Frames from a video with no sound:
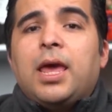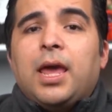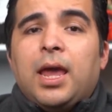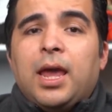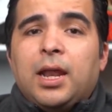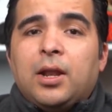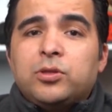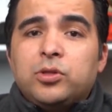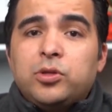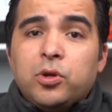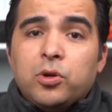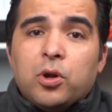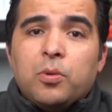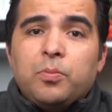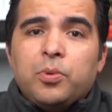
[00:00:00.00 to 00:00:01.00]
And on
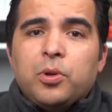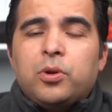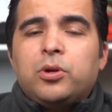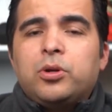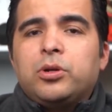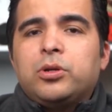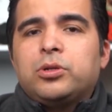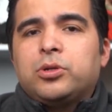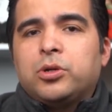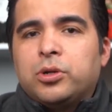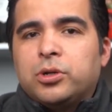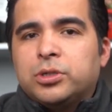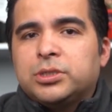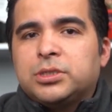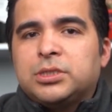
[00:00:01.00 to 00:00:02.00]
your computer, you're
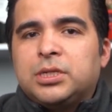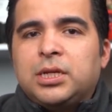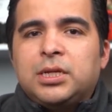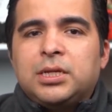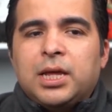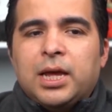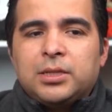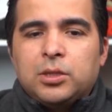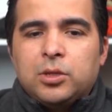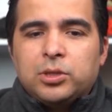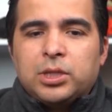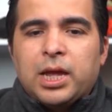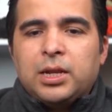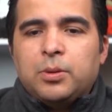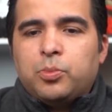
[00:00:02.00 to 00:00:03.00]
gonna see that the
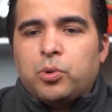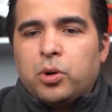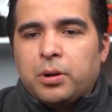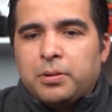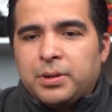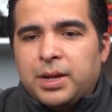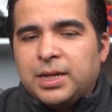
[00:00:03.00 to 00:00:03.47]
tiny program